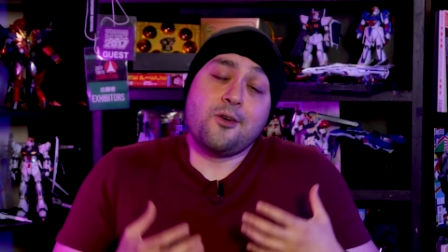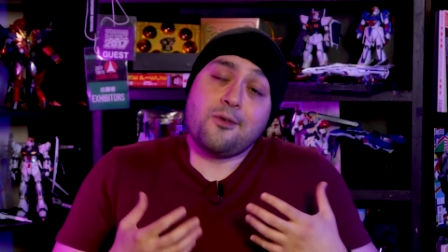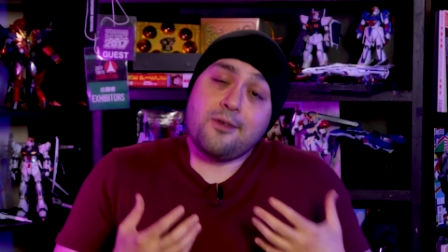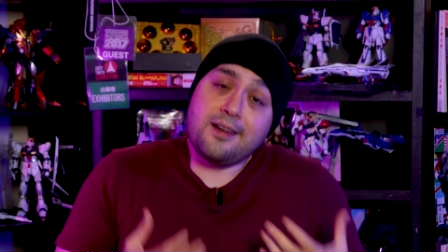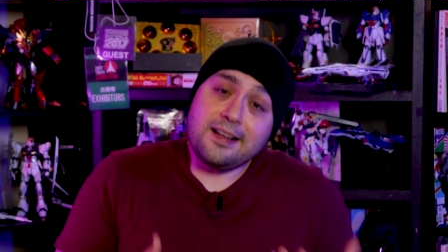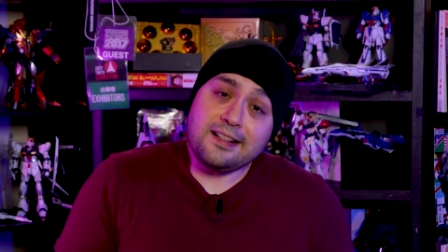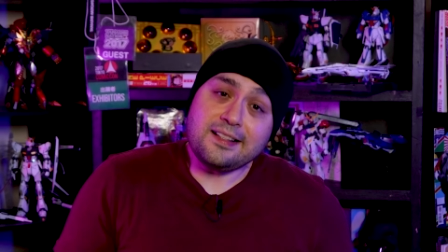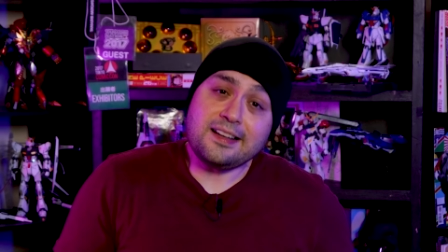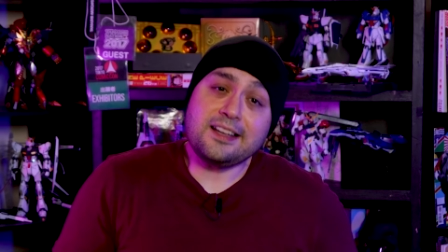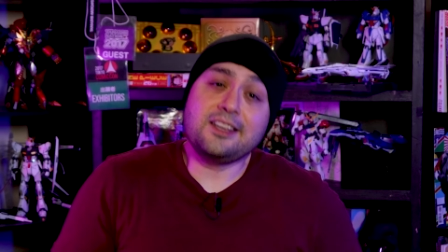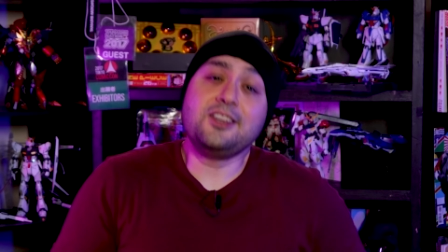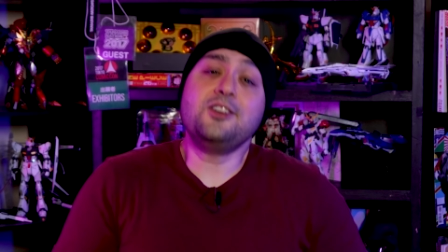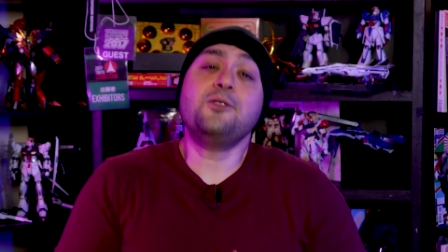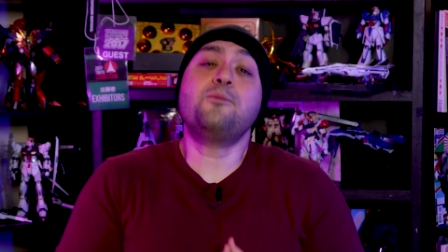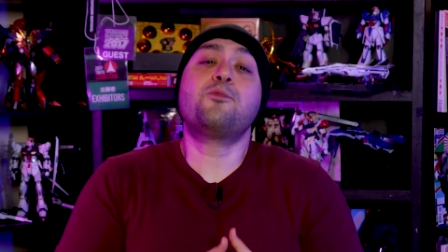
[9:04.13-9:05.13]
well,
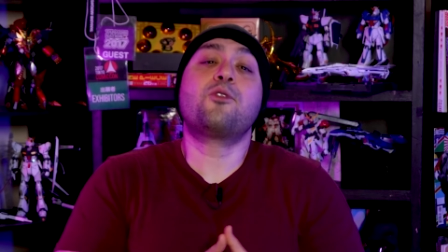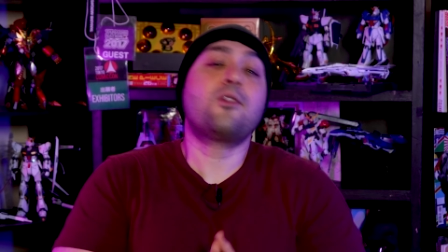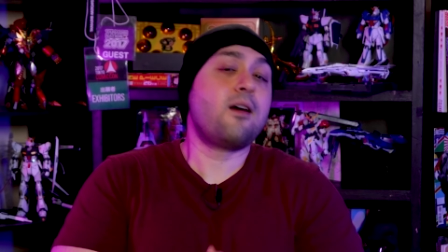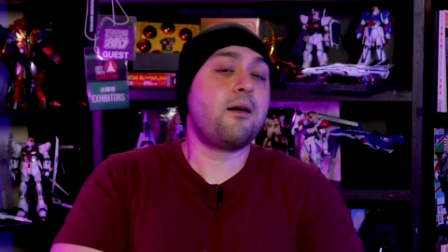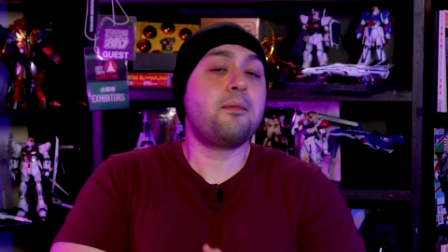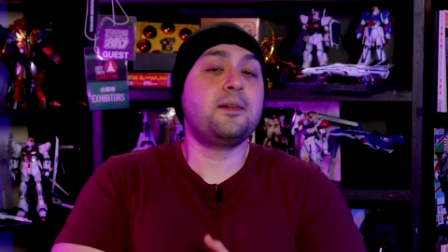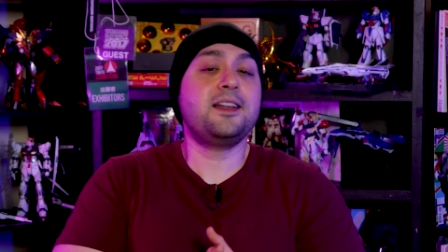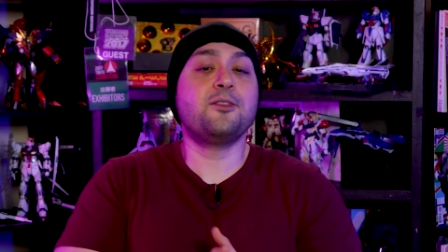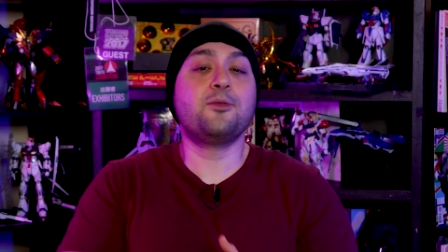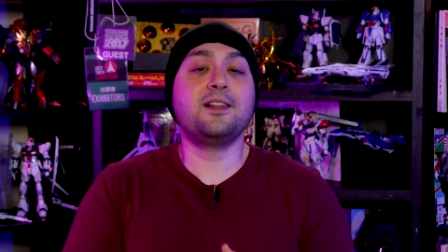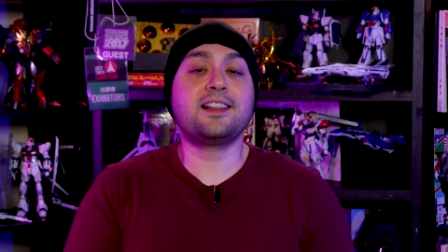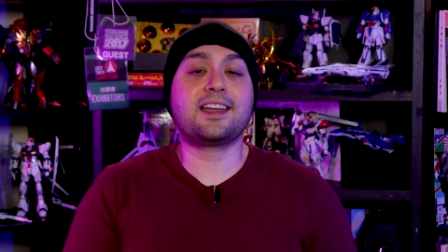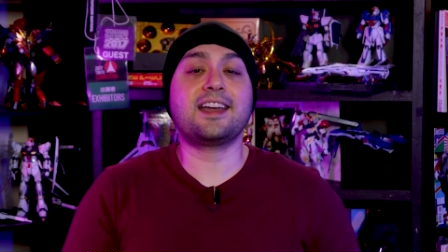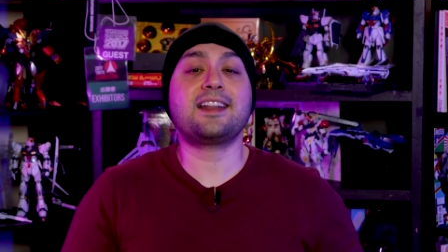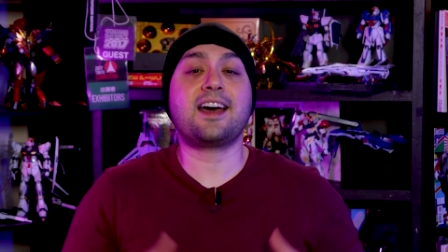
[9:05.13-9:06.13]
you probably
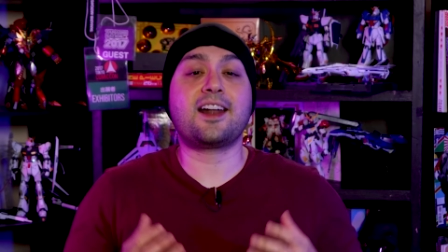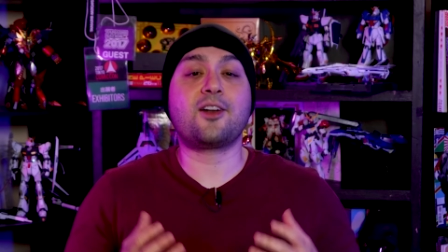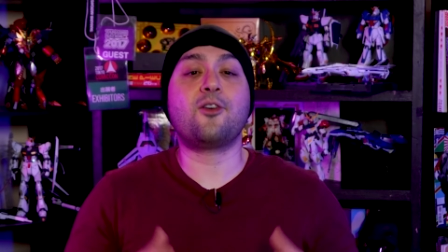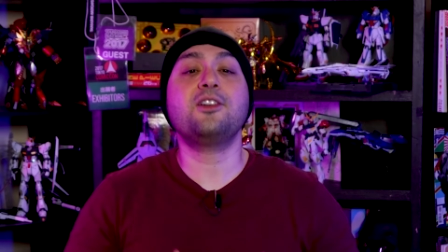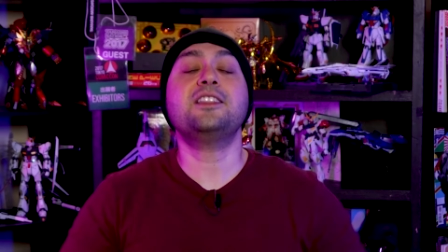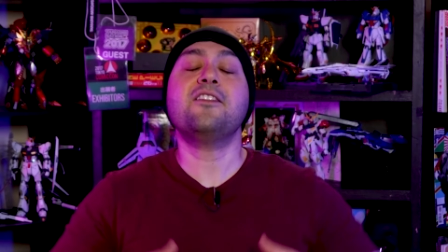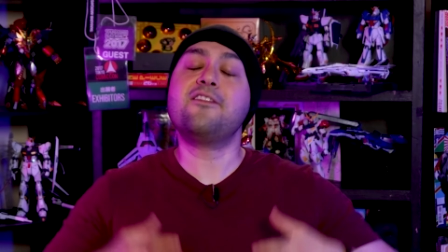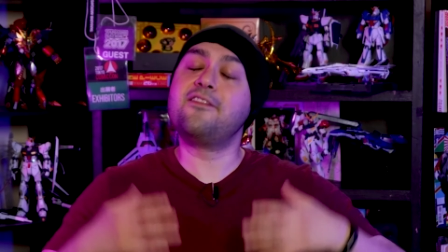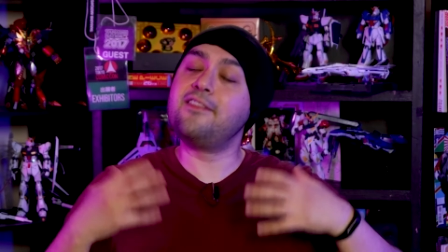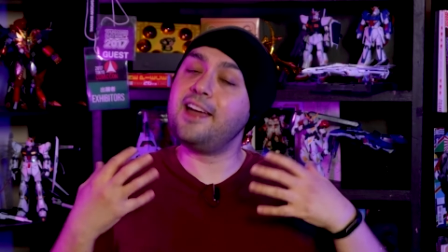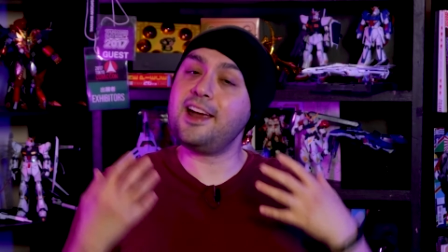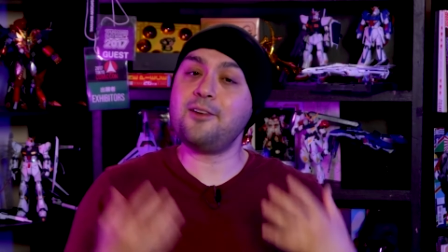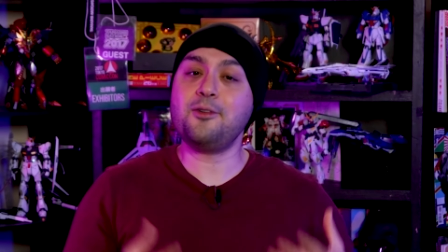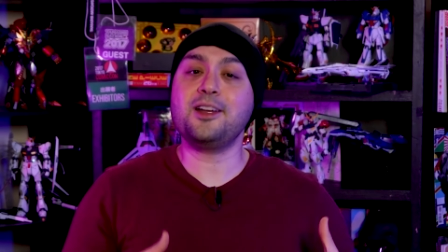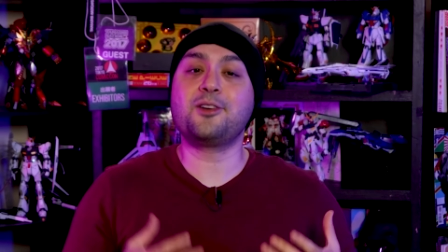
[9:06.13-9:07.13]
will get annoyed
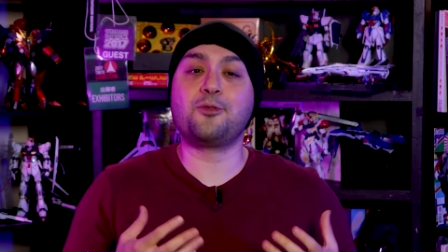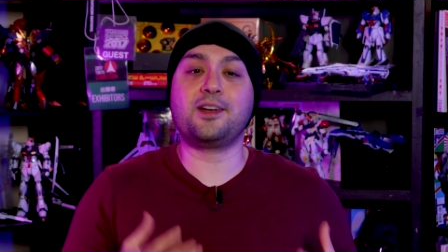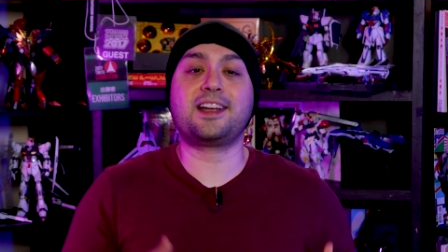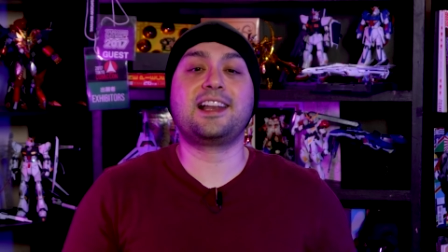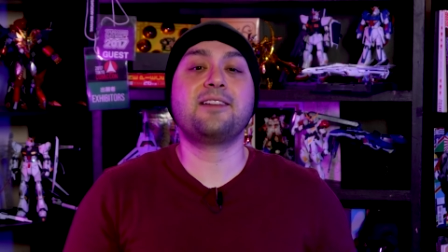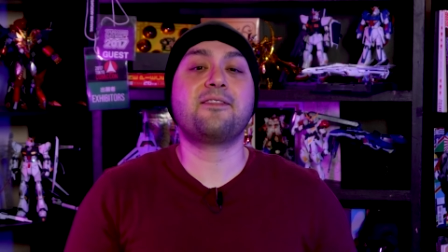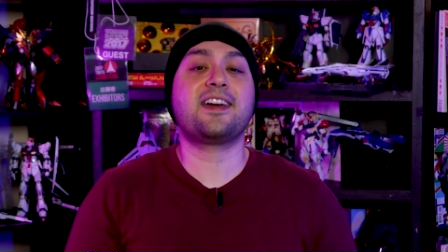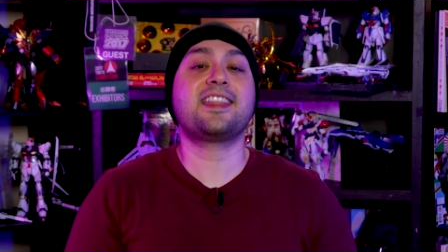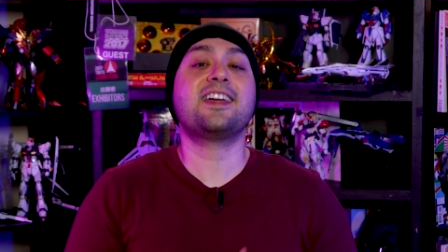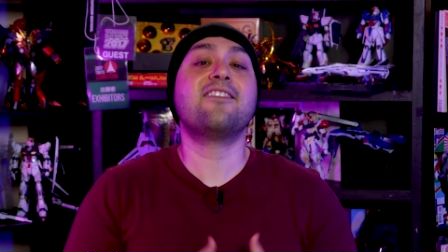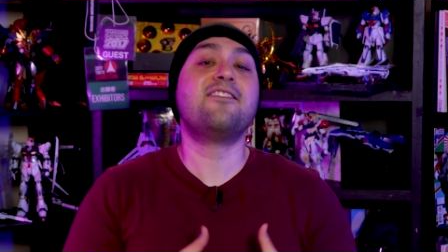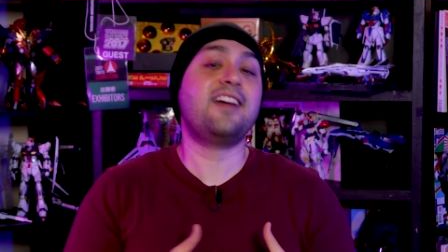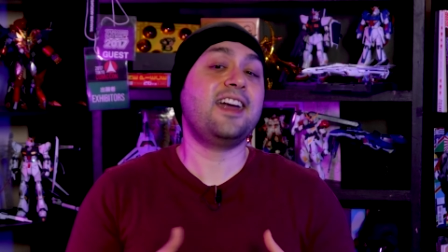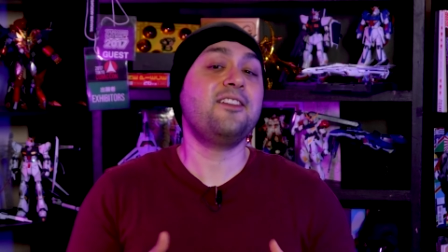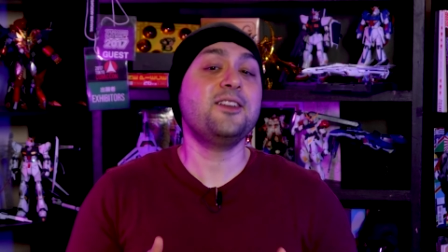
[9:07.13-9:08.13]
very quickly by the
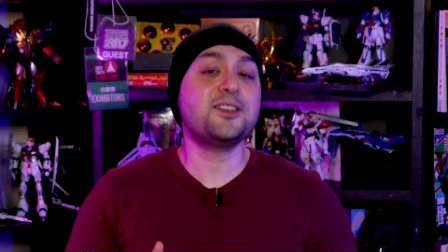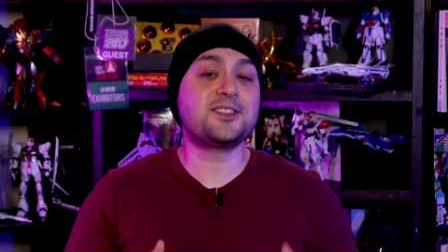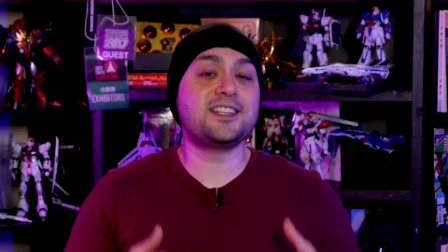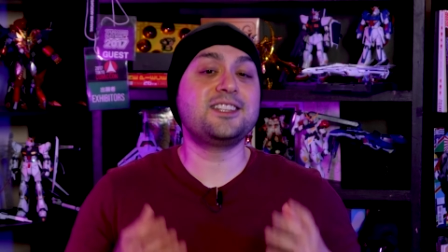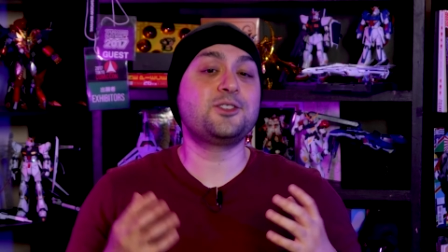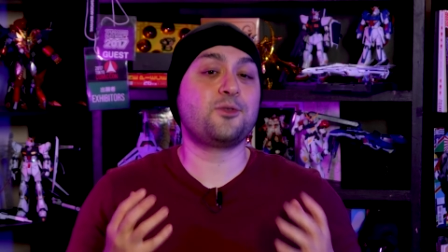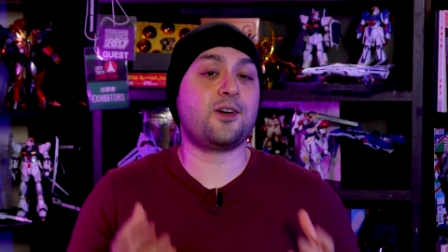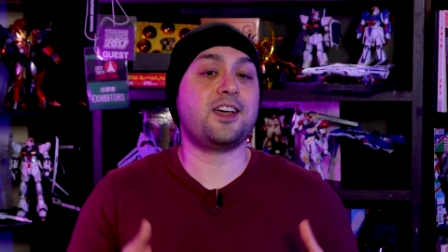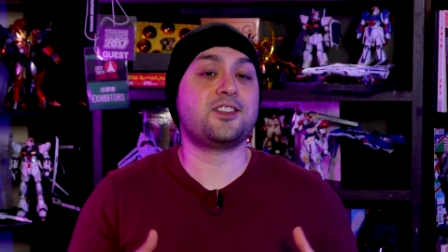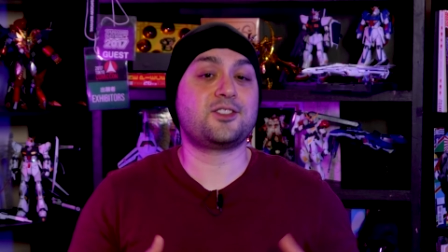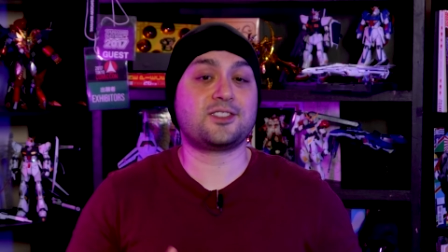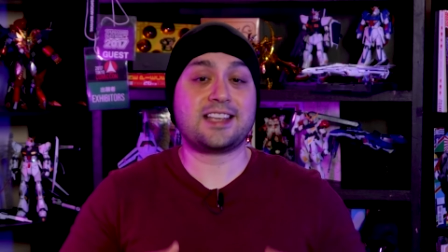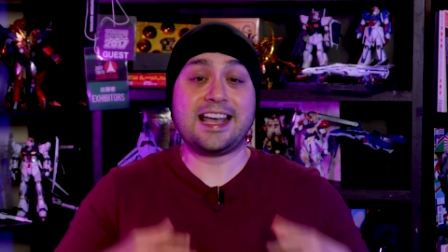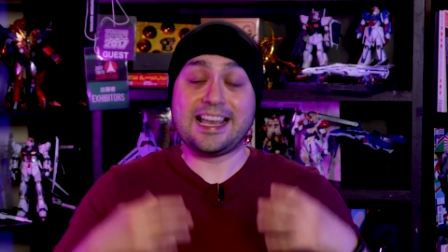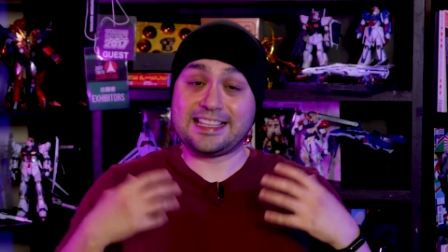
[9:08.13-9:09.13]
various
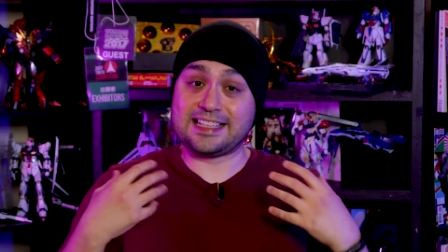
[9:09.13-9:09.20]
situations